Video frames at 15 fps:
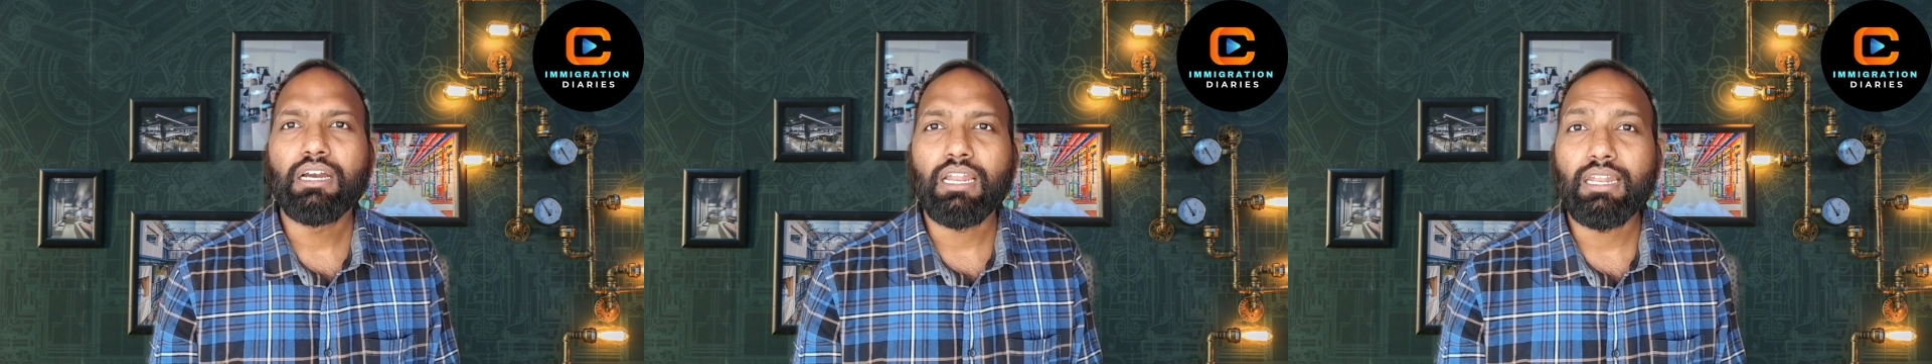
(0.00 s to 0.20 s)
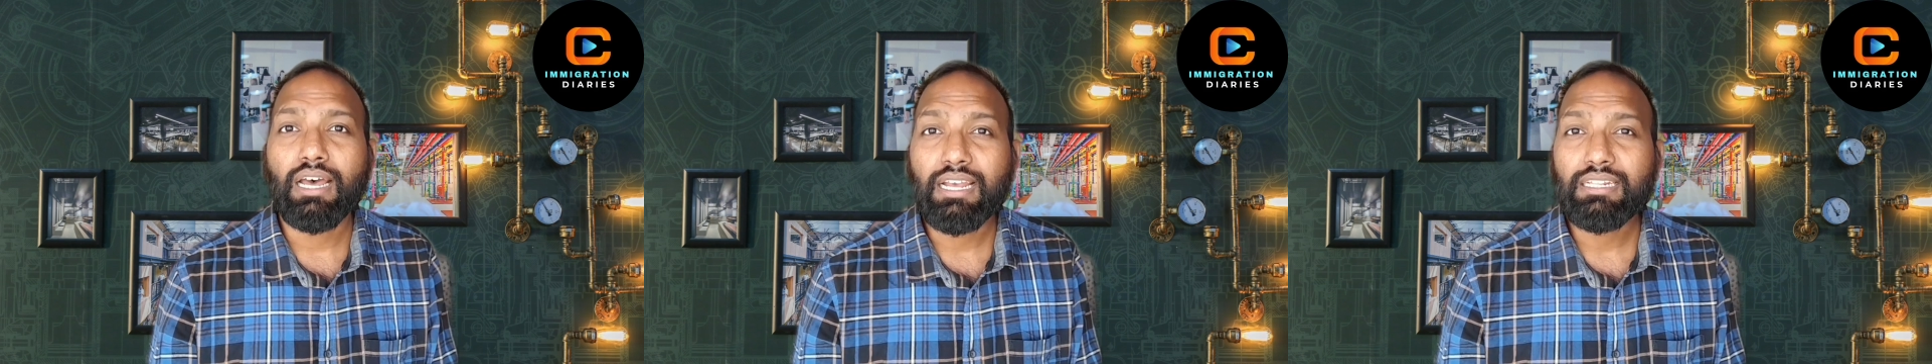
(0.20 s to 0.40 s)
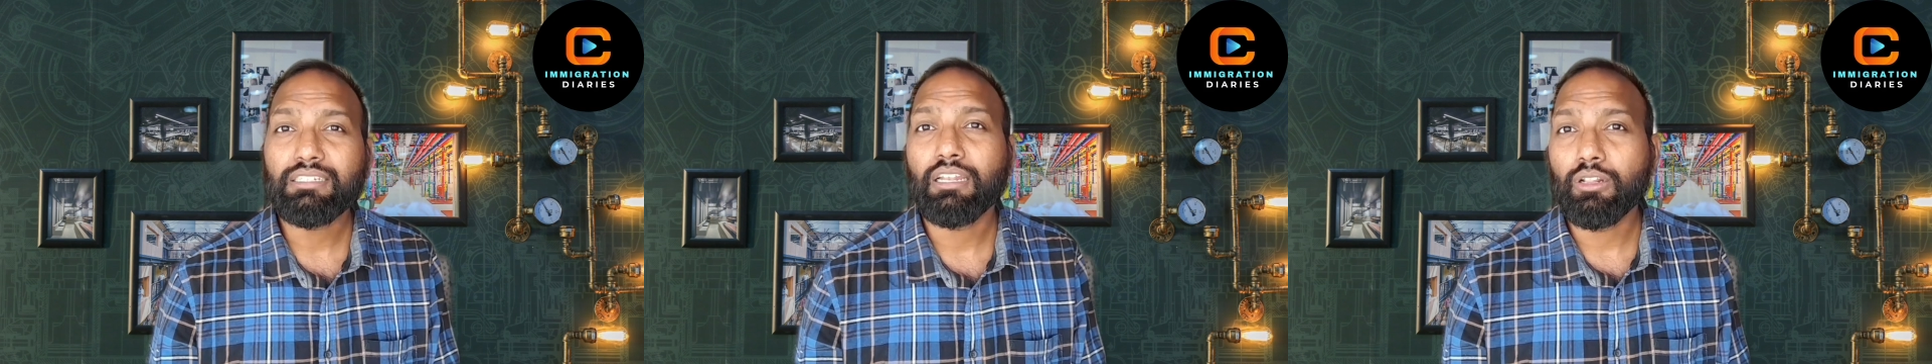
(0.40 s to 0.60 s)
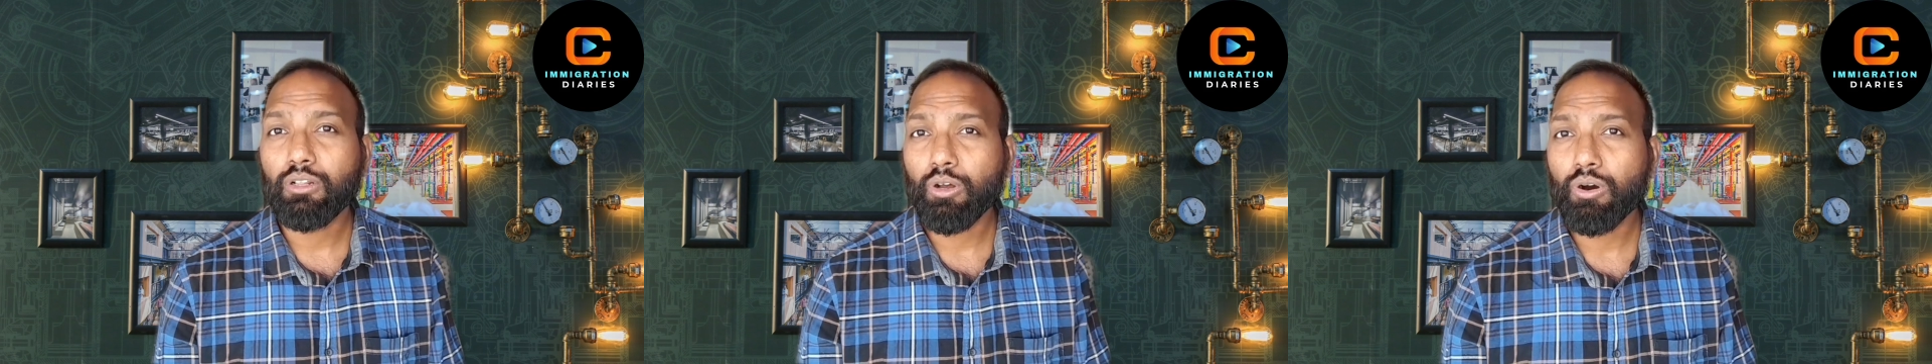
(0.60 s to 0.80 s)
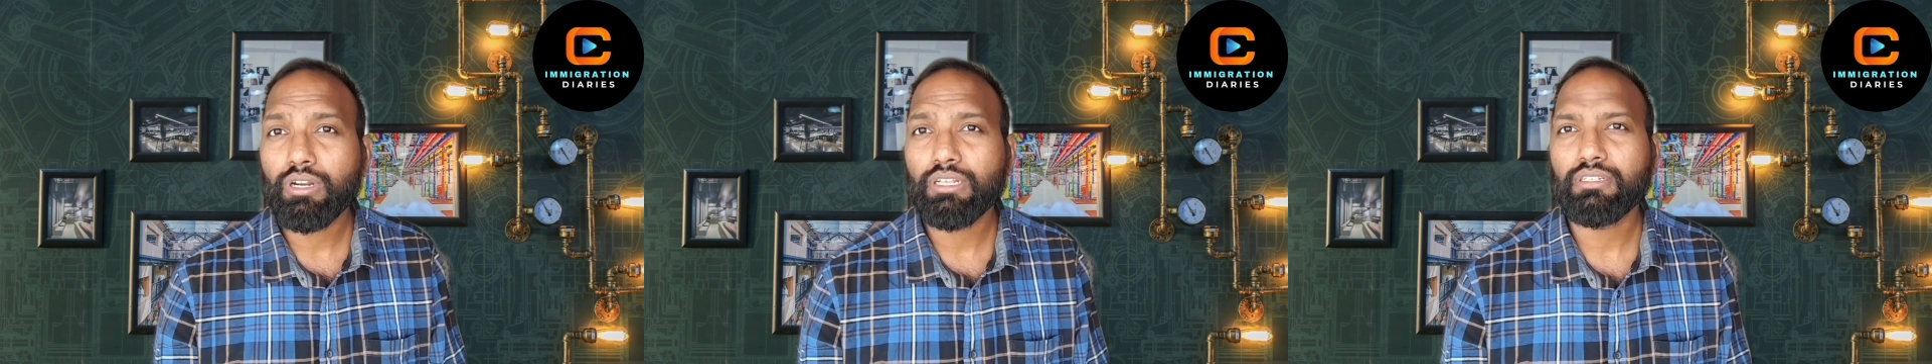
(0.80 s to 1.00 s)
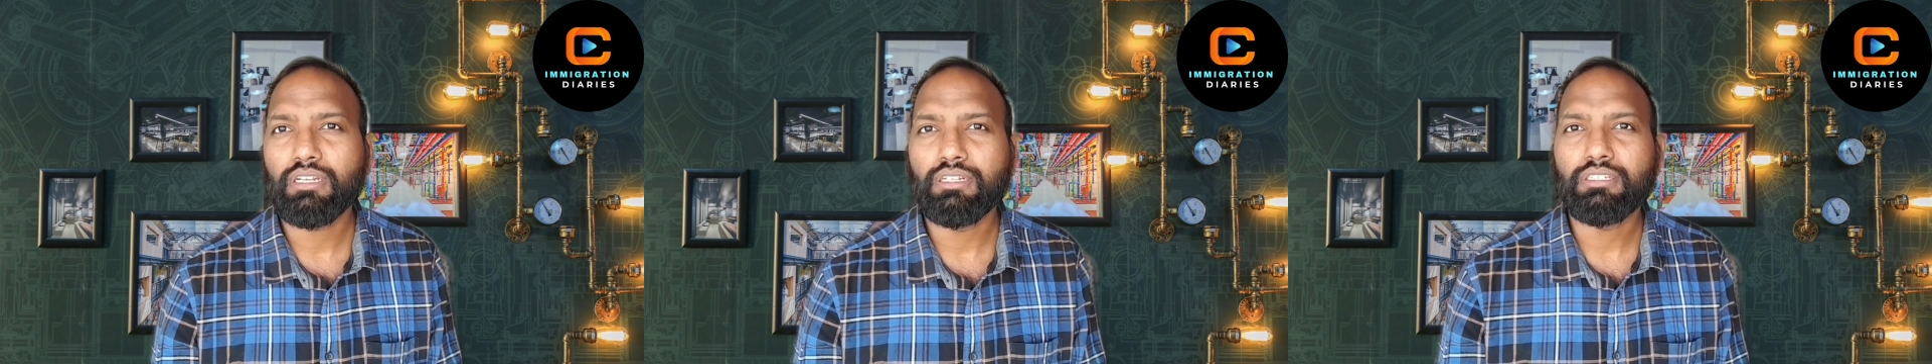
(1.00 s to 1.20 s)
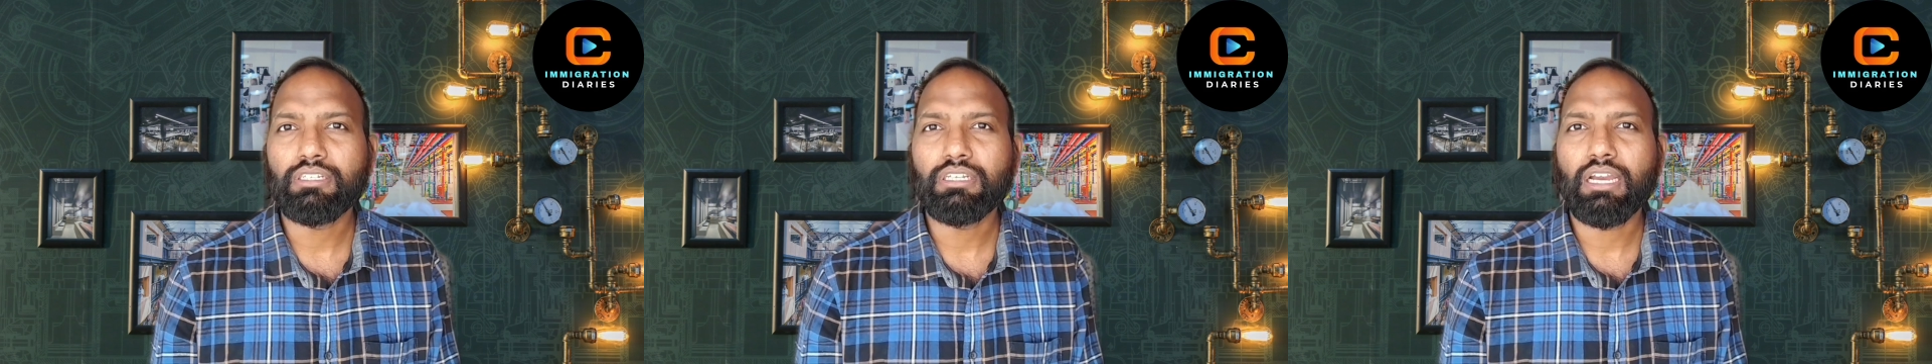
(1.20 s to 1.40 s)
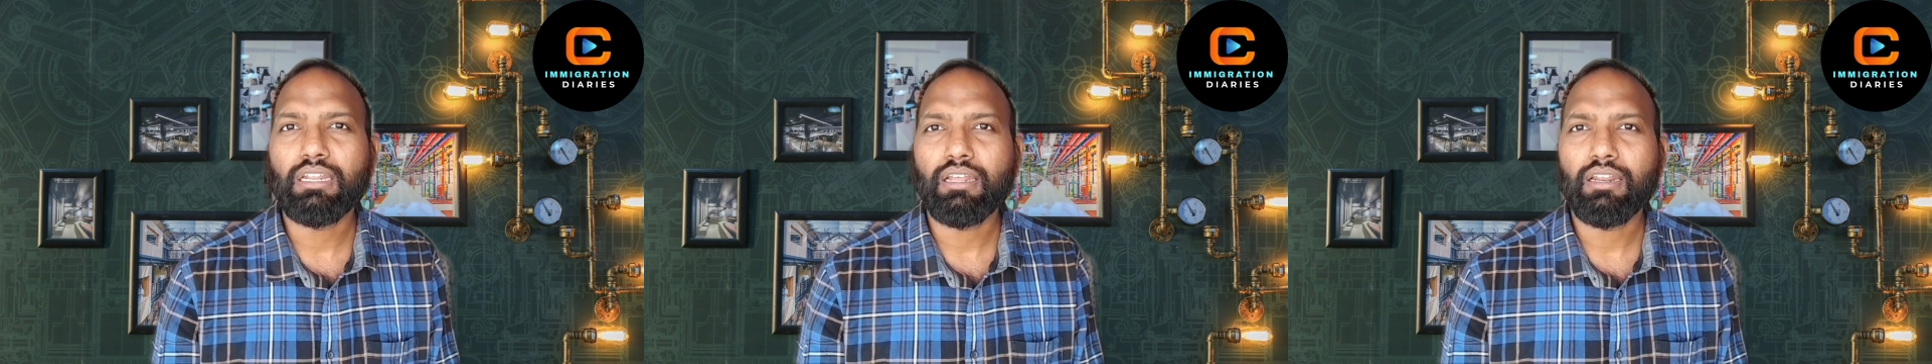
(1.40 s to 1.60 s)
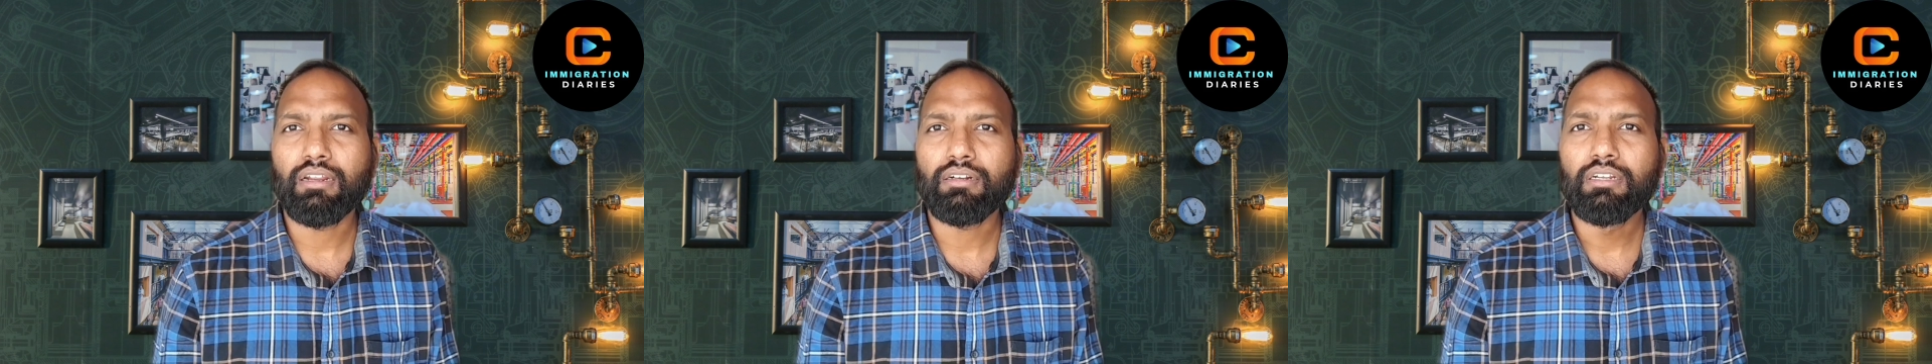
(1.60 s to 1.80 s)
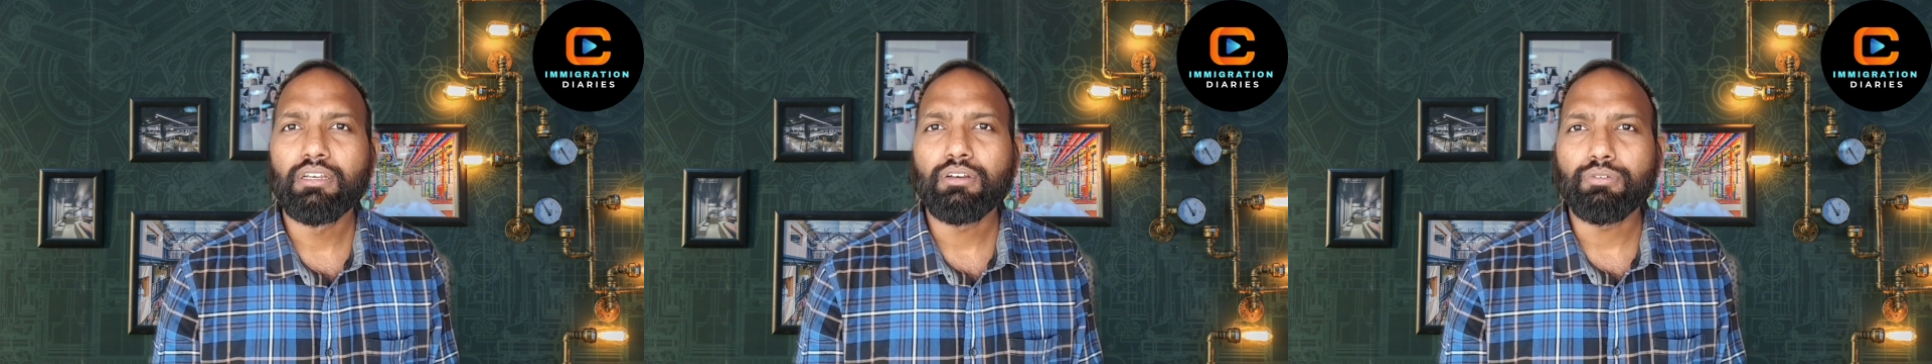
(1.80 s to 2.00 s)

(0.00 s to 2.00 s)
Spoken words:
aligns the long residency ILR